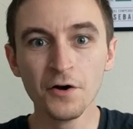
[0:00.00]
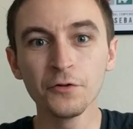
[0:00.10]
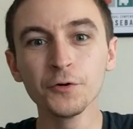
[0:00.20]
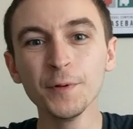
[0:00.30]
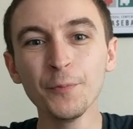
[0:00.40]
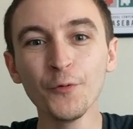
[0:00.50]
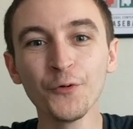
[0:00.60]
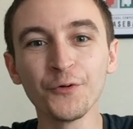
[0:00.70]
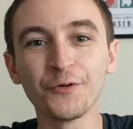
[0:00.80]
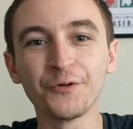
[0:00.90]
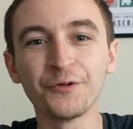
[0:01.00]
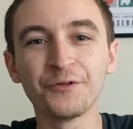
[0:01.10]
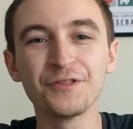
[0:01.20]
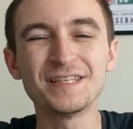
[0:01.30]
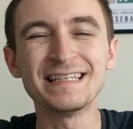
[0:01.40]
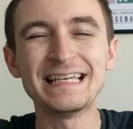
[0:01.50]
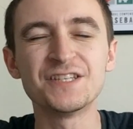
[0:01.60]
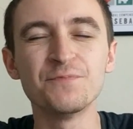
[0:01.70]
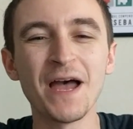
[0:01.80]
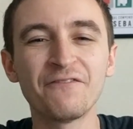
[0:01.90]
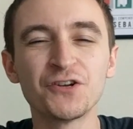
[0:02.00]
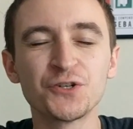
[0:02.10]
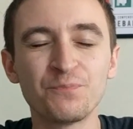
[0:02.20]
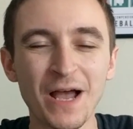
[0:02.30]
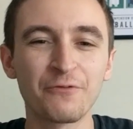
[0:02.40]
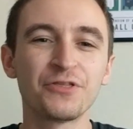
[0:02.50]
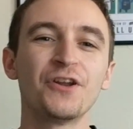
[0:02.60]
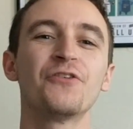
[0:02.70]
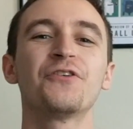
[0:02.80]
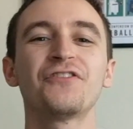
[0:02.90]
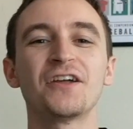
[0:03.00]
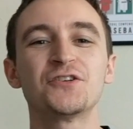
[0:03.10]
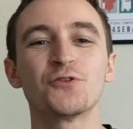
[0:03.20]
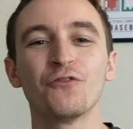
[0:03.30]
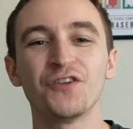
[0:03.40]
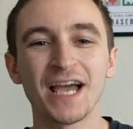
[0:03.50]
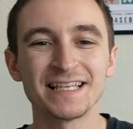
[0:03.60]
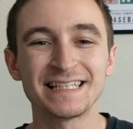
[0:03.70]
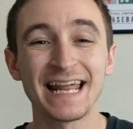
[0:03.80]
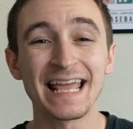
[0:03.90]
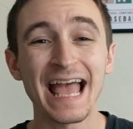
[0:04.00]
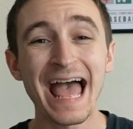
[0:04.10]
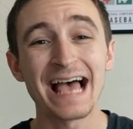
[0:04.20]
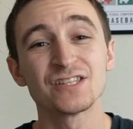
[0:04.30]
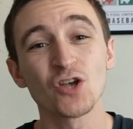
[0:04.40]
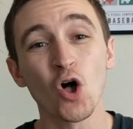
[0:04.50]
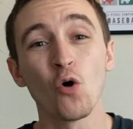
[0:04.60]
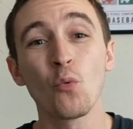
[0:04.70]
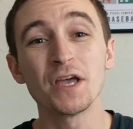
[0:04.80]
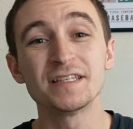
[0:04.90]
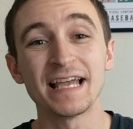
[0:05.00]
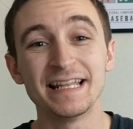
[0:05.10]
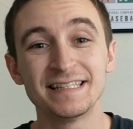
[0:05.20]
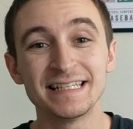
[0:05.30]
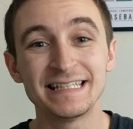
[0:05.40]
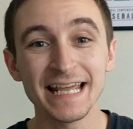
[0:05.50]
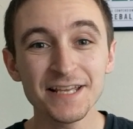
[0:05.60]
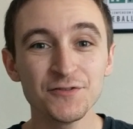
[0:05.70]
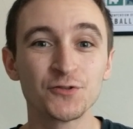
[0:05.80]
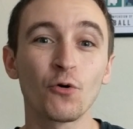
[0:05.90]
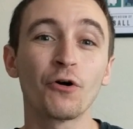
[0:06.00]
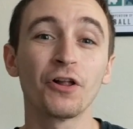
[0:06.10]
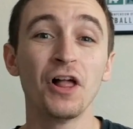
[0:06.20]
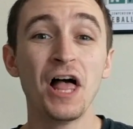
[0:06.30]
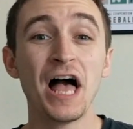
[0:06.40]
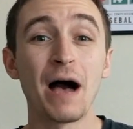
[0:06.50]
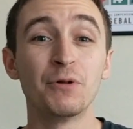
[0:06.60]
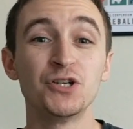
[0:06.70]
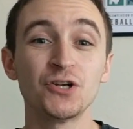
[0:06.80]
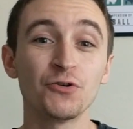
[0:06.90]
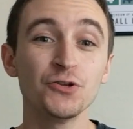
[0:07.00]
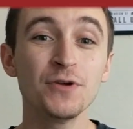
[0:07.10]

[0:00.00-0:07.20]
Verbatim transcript: Hello people, this is Matt Fisher back with another exciting tutorial for you guys today as always, and in today's tutorial I'm going to show you